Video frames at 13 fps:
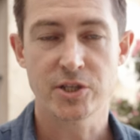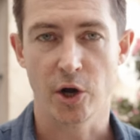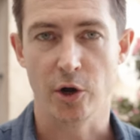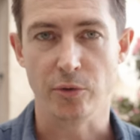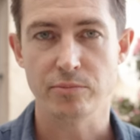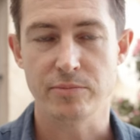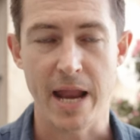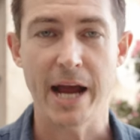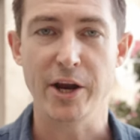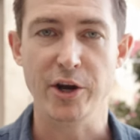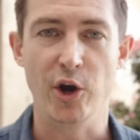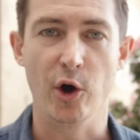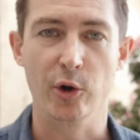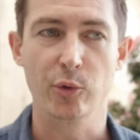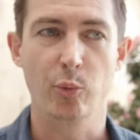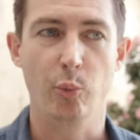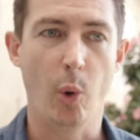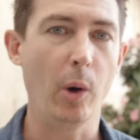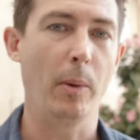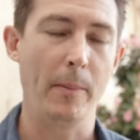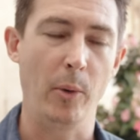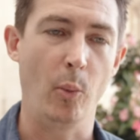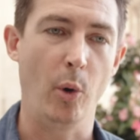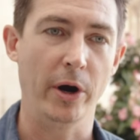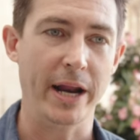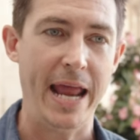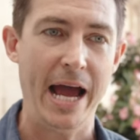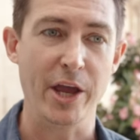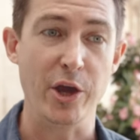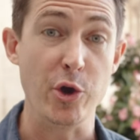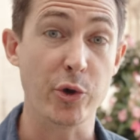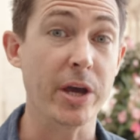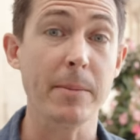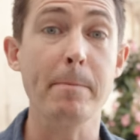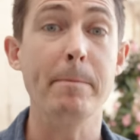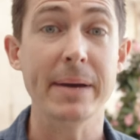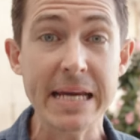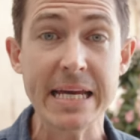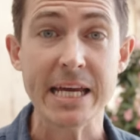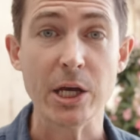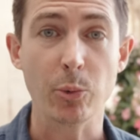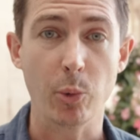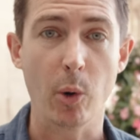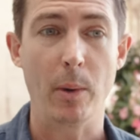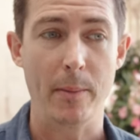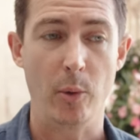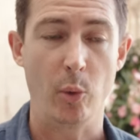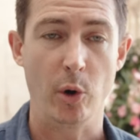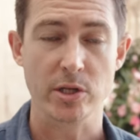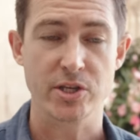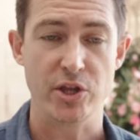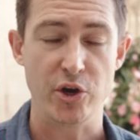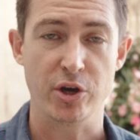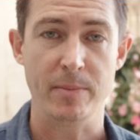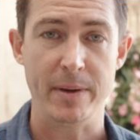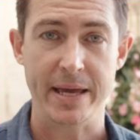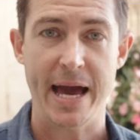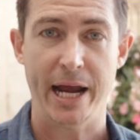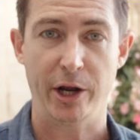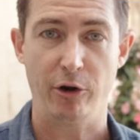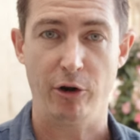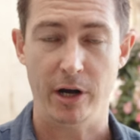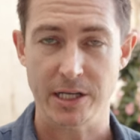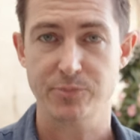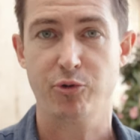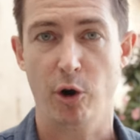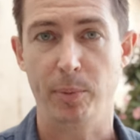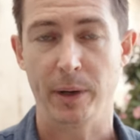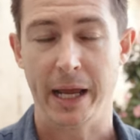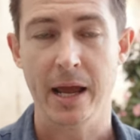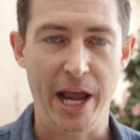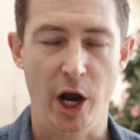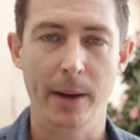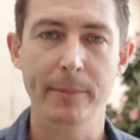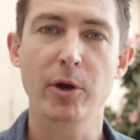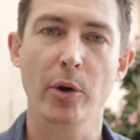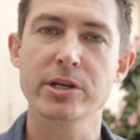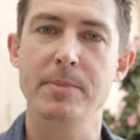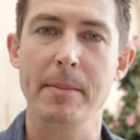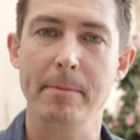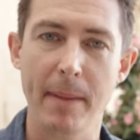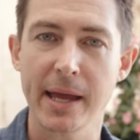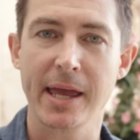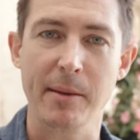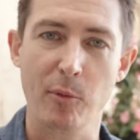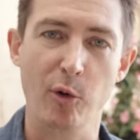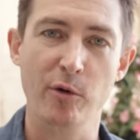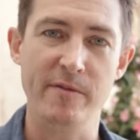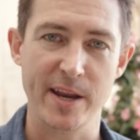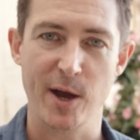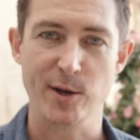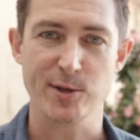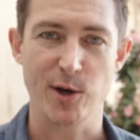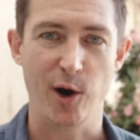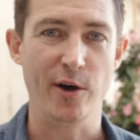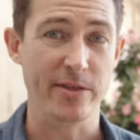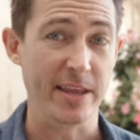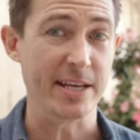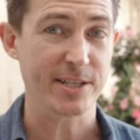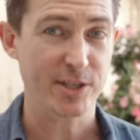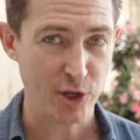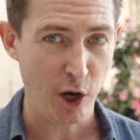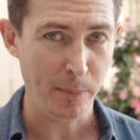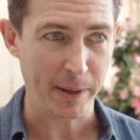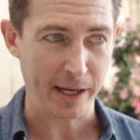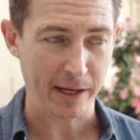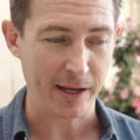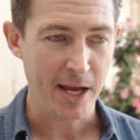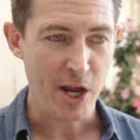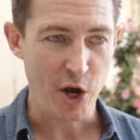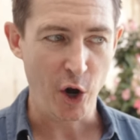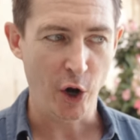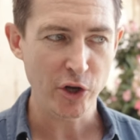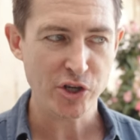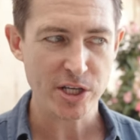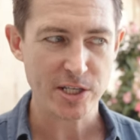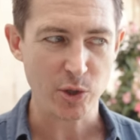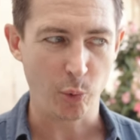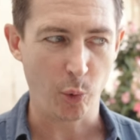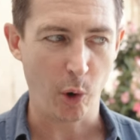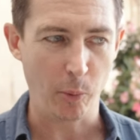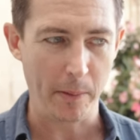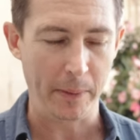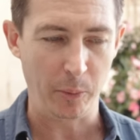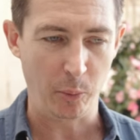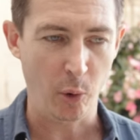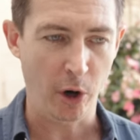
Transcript: So now you know what women want and how you can be what women want so that you can be categorized properly. And I'm going to be making more videos on this topic, not just what women